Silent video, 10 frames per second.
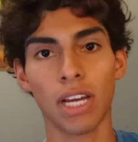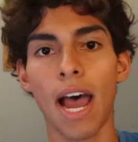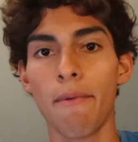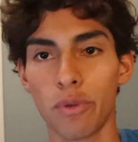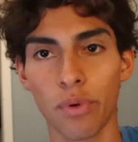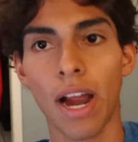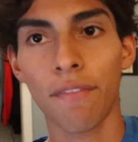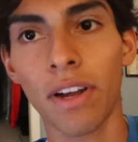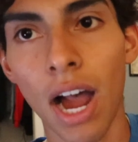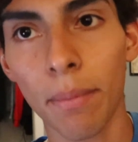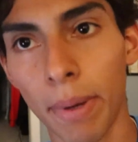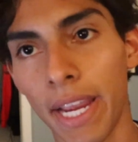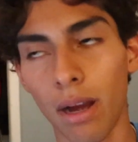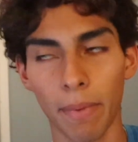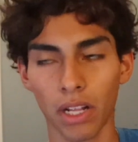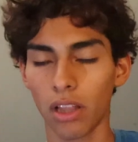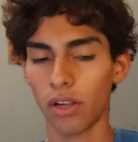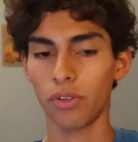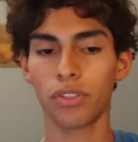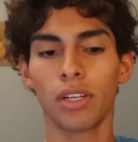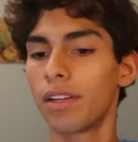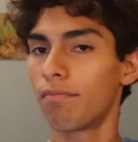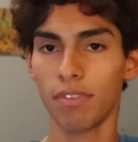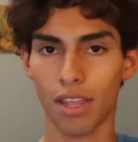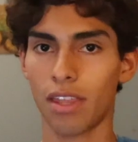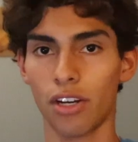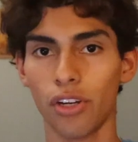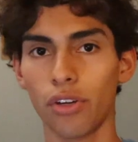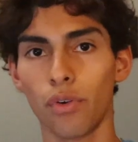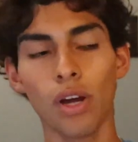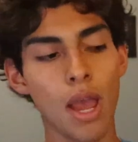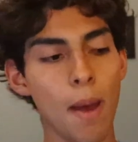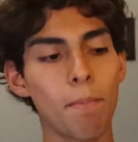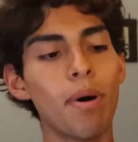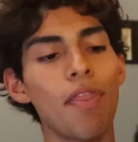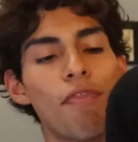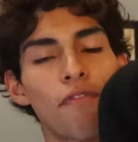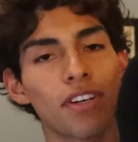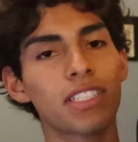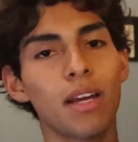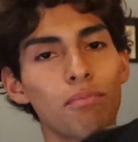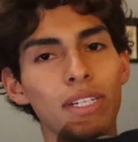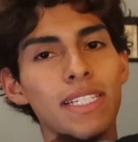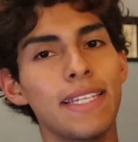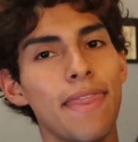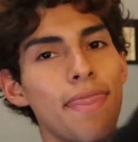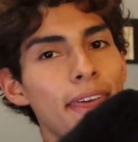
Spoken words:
times where I've gotten paint on my clothes. Nothing new. But for some reason,